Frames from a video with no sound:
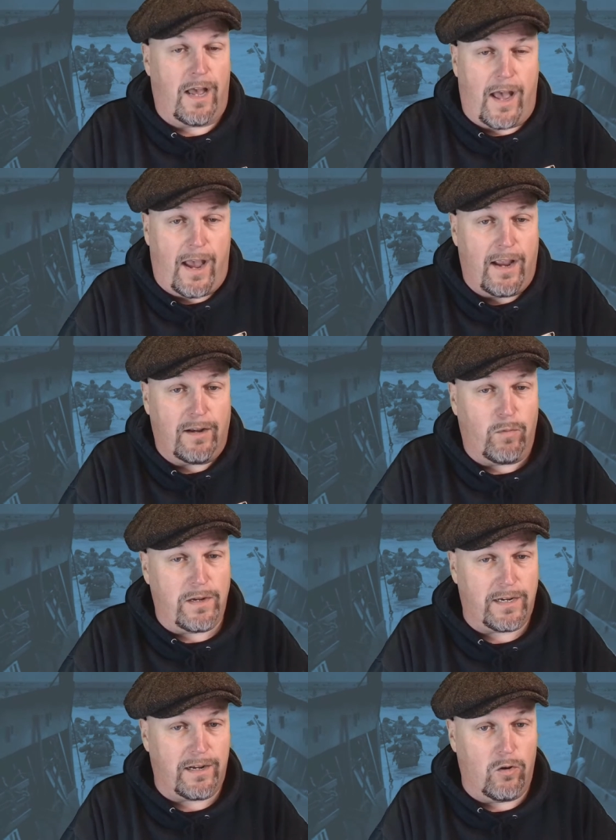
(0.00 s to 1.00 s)
and we
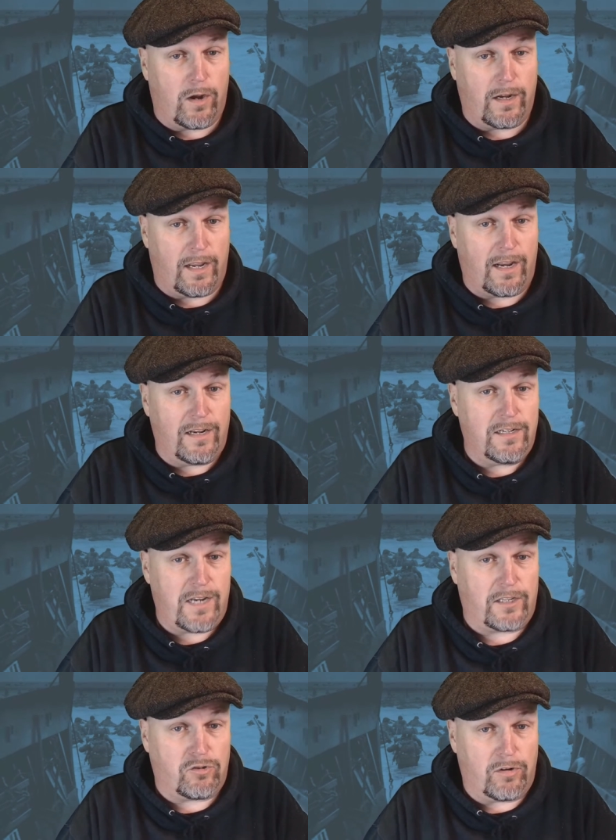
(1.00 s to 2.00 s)
didn't look at it
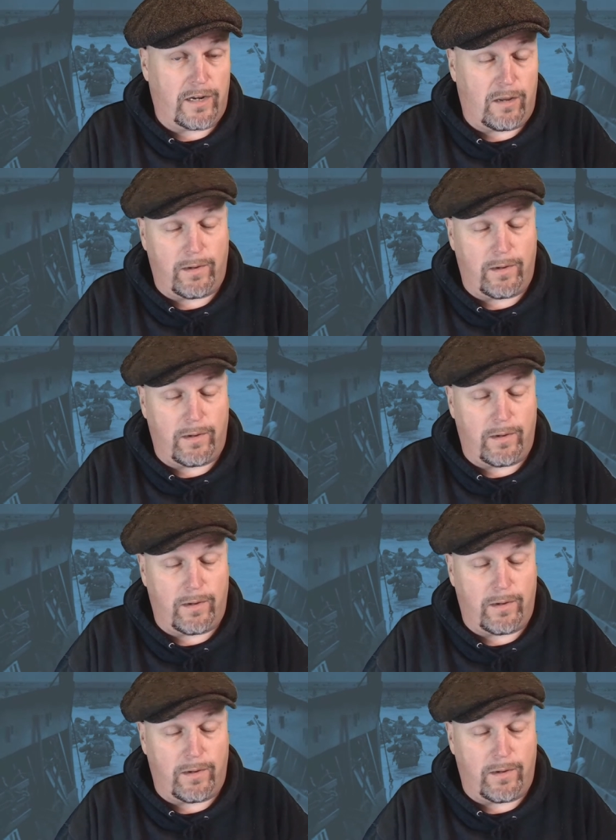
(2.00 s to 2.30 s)
contextually.